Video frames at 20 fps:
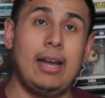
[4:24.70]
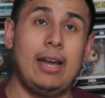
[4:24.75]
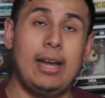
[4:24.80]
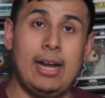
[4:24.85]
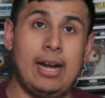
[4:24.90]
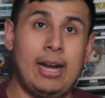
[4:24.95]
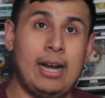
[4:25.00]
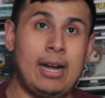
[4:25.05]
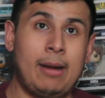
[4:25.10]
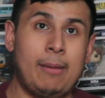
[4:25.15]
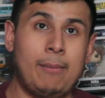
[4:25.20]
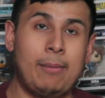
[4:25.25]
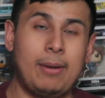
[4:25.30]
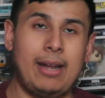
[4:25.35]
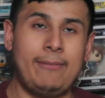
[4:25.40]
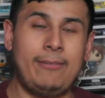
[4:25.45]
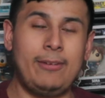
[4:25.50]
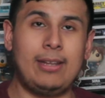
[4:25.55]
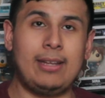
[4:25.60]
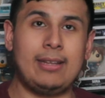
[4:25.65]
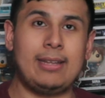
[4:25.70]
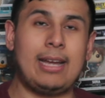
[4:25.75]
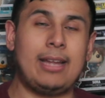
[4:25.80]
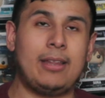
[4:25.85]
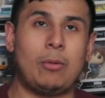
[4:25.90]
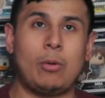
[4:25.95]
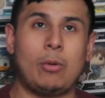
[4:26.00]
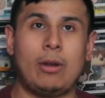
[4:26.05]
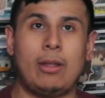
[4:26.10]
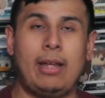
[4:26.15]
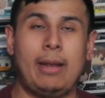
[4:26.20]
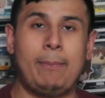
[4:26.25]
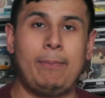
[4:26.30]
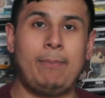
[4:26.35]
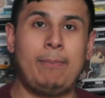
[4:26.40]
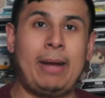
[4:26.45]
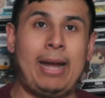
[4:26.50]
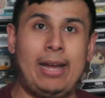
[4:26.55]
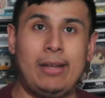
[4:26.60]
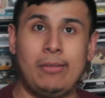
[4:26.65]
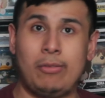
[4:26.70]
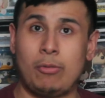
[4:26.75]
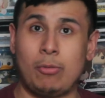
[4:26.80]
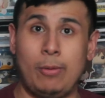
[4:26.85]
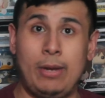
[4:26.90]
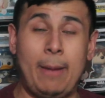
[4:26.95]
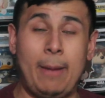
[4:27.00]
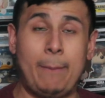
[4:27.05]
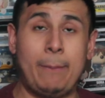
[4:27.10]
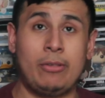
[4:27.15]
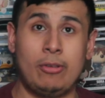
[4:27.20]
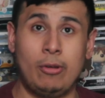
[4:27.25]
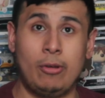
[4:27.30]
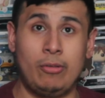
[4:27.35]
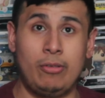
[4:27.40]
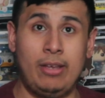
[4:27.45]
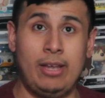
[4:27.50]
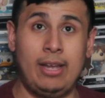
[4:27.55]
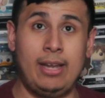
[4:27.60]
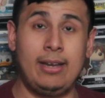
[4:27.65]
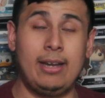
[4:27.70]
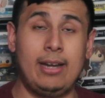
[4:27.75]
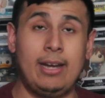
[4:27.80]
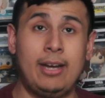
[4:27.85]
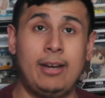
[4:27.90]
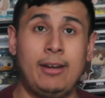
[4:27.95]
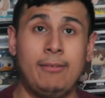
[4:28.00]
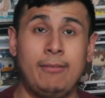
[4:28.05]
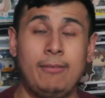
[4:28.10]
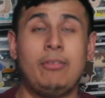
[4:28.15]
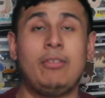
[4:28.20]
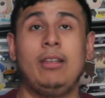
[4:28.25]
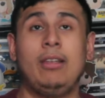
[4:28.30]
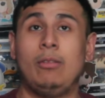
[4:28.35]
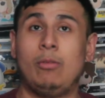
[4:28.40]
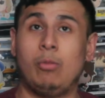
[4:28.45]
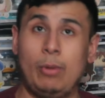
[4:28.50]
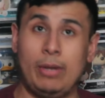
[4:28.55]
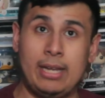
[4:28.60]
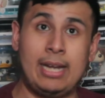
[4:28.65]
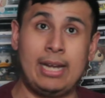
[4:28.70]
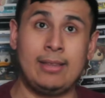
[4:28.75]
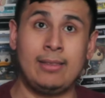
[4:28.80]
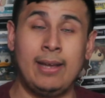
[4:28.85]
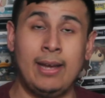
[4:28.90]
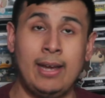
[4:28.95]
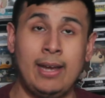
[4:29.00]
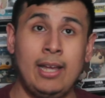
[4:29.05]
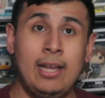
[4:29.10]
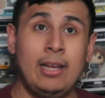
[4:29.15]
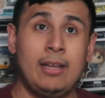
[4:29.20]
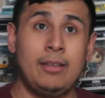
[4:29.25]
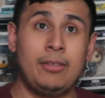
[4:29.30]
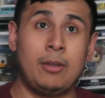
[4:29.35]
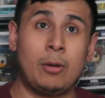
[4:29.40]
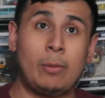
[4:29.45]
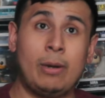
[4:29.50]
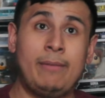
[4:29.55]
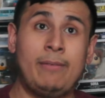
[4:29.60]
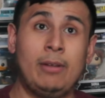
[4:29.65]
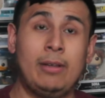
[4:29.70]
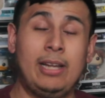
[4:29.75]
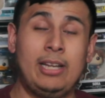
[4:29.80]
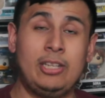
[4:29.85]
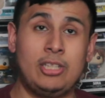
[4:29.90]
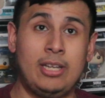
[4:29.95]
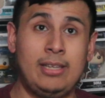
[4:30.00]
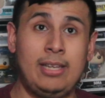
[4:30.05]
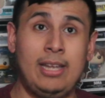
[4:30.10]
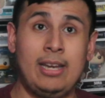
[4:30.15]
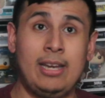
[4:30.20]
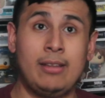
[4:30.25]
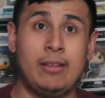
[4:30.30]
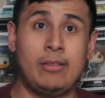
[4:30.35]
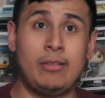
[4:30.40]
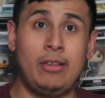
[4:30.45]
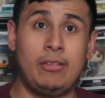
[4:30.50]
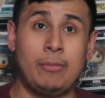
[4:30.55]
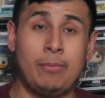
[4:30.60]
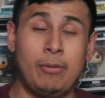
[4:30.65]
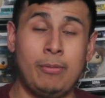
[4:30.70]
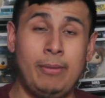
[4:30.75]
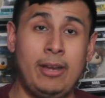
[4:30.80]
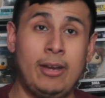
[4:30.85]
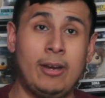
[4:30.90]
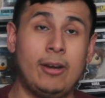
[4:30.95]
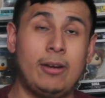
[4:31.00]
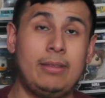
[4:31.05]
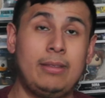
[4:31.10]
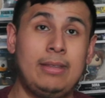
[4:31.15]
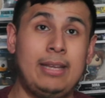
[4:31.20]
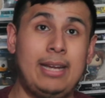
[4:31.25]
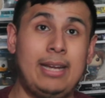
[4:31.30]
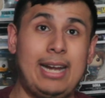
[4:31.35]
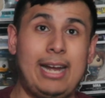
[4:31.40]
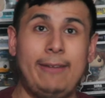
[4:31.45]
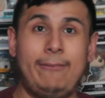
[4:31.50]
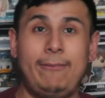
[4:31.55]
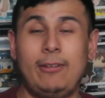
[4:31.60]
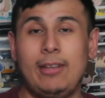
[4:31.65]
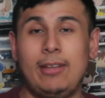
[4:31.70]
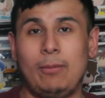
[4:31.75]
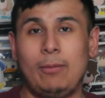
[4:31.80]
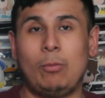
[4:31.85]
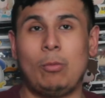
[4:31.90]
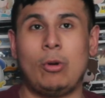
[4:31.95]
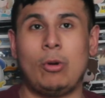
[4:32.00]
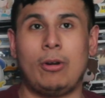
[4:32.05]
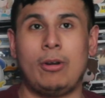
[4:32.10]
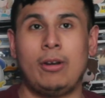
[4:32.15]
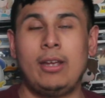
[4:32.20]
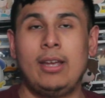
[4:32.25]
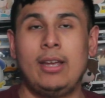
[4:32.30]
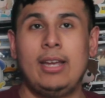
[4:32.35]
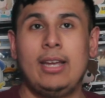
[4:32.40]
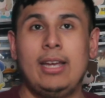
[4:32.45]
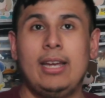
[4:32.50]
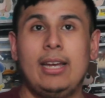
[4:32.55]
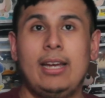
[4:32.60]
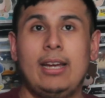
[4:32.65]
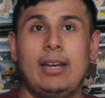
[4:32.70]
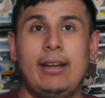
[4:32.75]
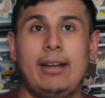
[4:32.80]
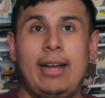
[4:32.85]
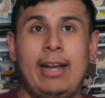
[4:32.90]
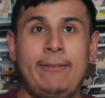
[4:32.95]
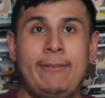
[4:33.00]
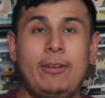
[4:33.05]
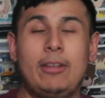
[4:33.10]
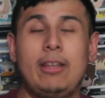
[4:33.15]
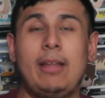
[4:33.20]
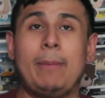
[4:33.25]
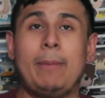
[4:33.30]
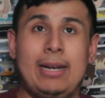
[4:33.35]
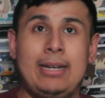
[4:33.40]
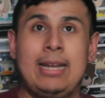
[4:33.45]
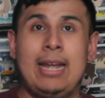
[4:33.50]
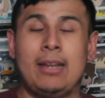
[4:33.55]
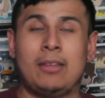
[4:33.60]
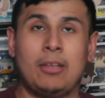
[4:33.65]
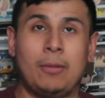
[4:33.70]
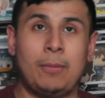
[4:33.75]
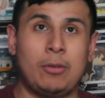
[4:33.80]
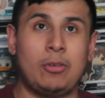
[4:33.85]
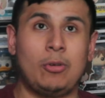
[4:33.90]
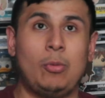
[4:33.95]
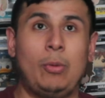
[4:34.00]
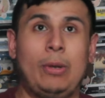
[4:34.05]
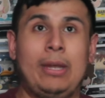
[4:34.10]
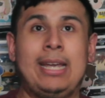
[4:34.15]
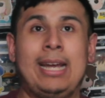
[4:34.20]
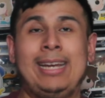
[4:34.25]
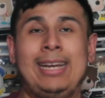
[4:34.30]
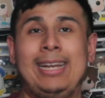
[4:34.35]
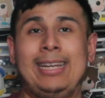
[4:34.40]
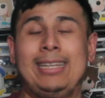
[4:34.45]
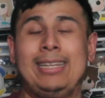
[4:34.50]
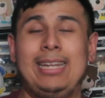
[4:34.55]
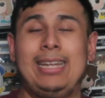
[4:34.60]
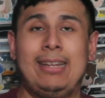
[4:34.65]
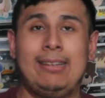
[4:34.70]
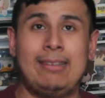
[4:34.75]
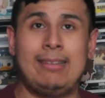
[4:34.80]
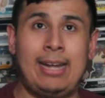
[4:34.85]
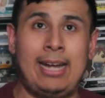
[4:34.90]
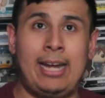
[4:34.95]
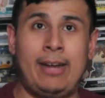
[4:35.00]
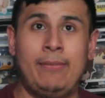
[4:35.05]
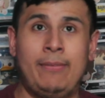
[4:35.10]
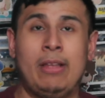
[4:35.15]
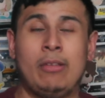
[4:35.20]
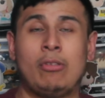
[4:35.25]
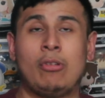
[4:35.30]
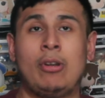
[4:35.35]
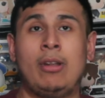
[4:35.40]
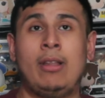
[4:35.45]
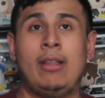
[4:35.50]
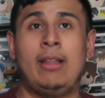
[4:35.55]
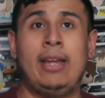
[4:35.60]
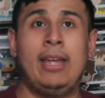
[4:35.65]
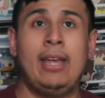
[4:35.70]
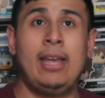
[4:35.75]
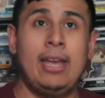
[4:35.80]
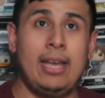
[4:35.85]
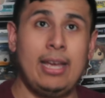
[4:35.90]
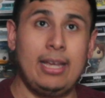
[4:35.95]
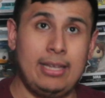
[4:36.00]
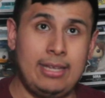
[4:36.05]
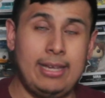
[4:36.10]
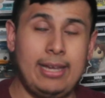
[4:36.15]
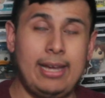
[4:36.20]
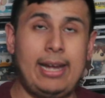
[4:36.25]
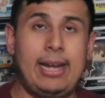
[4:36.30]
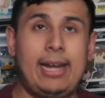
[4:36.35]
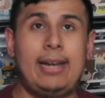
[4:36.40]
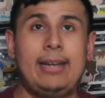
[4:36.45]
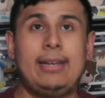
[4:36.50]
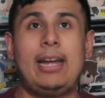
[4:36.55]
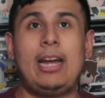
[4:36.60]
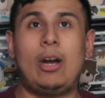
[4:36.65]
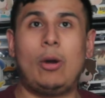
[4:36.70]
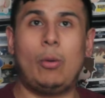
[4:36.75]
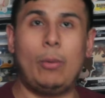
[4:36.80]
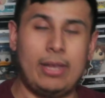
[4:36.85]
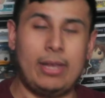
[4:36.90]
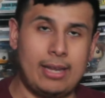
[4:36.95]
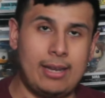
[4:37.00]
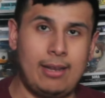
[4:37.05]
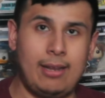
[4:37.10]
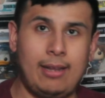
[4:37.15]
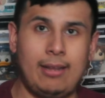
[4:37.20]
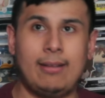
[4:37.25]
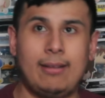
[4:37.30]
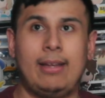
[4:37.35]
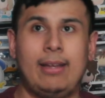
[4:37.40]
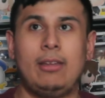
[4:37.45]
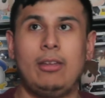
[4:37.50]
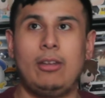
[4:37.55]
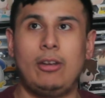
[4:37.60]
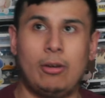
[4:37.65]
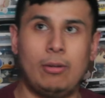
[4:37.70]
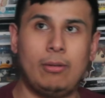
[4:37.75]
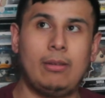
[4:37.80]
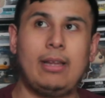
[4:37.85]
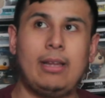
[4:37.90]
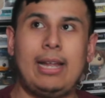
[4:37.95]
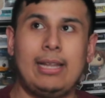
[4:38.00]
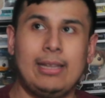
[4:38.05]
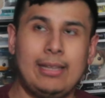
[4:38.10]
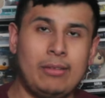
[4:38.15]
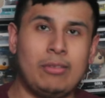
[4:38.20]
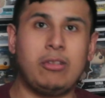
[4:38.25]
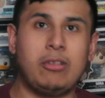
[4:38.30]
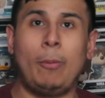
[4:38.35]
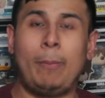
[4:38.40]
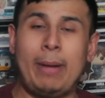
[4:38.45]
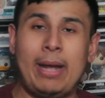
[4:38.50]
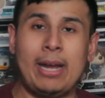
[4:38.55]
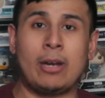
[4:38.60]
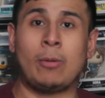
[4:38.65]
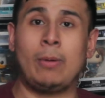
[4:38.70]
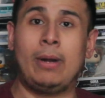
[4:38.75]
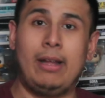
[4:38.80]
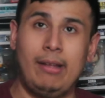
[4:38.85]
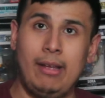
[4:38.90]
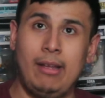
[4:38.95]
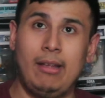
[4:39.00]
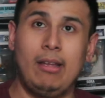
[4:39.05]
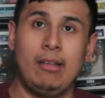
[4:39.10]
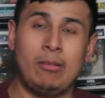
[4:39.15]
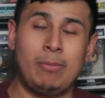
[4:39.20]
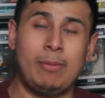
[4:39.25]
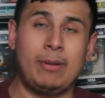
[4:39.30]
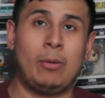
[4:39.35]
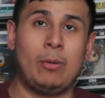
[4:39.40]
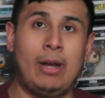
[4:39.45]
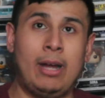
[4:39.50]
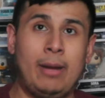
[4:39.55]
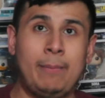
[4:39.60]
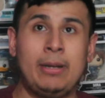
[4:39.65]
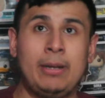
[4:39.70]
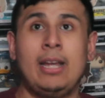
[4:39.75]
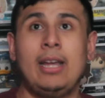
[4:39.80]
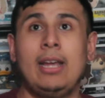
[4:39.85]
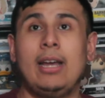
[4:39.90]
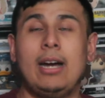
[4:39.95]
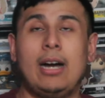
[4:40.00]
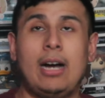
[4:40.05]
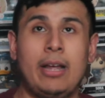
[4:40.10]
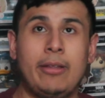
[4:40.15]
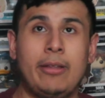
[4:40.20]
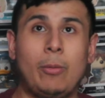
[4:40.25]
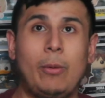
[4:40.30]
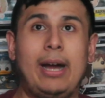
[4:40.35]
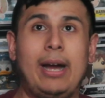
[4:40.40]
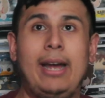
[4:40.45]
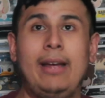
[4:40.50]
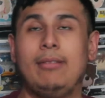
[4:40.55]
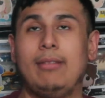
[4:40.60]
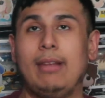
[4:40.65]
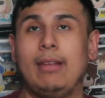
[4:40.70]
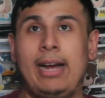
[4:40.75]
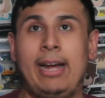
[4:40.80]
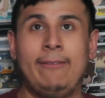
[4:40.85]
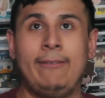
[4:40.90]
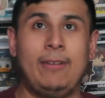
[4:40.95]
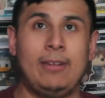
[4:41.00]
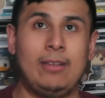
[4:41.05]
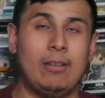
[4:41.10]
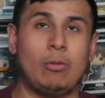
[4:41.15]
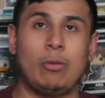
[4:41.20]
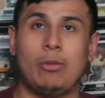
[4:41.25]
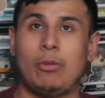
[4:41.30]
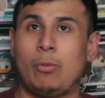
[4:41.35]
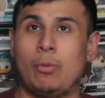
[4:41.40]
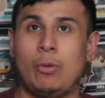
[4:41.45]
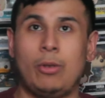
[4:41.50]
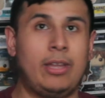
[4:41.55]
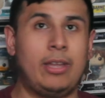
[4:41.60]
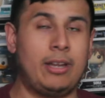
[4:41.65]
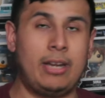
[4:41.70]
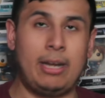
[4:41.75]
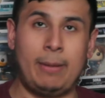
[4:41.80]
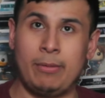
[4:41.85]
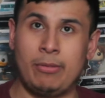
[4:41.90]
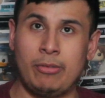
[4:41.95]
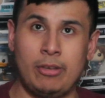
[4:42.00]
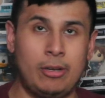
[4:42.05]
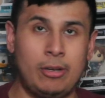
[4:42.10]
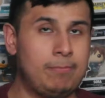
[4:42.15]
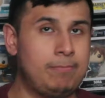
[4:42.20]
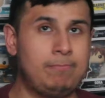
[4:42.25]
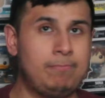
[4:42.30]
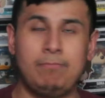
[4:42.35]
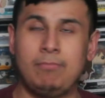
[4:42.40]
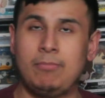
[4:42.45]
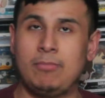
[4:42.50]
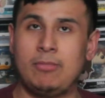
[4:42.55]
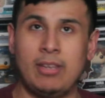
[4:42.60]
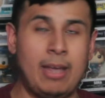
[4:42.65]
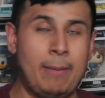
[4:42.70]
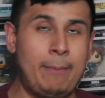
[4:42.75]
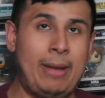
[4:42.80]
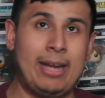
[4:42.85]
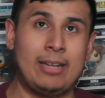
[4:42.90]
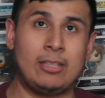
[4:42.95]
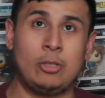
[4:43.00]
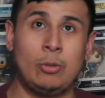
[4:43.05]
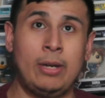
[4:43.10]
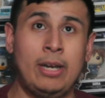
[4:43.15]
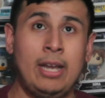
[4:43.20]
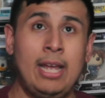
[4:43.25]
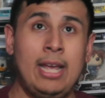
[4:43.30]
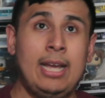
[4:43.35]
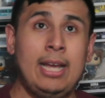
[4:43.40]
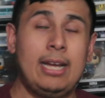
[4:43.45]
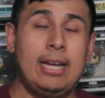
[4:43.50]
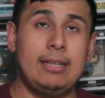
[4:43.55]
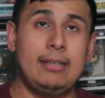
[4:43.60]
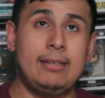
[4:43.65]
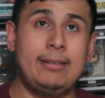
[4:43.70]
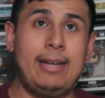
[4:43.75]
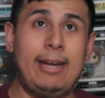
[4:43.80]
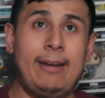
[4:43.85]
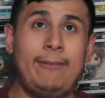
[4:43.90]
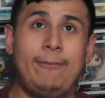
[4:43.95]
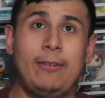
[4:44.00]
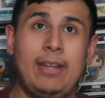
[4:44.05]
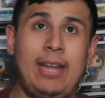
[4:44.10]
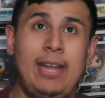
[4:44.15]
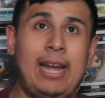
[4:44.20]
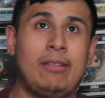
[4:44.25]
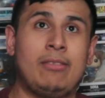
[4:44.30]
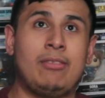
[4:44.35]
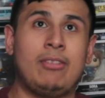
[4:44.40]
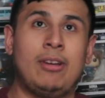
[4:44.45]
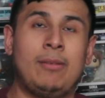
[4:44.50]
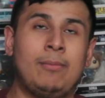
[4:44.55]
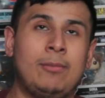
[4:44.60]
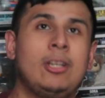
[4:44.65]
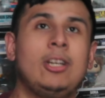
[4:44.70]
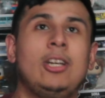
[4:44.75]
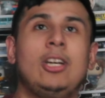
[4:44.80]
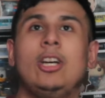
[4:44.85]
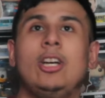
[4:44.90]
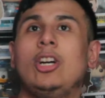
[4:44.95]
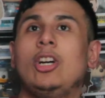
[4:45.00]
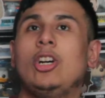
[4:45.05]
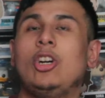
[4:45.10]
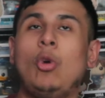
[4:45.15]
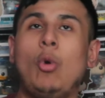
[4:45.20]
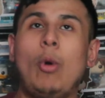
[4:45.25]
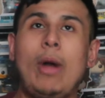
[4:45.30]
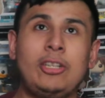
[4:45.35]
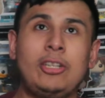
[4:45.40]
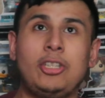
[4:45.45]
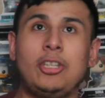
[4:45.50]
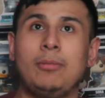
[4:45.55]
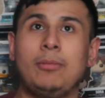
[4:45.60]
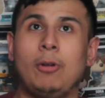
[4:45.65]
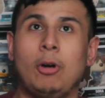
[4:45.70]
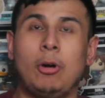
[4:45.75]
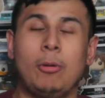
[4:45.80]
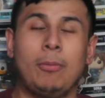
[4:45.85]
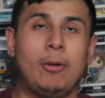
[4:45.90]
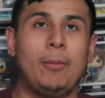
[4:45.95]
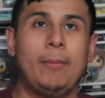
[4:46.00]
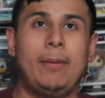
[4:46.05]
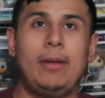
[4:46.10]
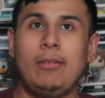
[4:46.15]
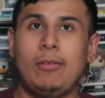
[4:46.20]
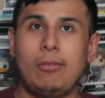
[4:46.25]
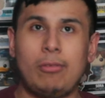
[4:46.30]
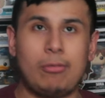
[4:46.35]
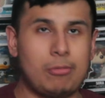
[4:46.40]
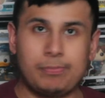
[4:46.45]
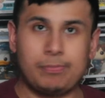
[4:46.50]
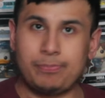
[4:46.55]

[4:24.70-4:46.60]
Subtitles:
But I feel like now that we're, like, past 3 episodes in, since we got the revelation at the end of the season premiere, that I feel like by next episode, we kind of need to have that sort of, like, yeah, now we kind of need to, like, you know, let's loop back around. It's been a while. But otherwise, I think this was a really good episode to get back to it. Definitely had some questionable moments.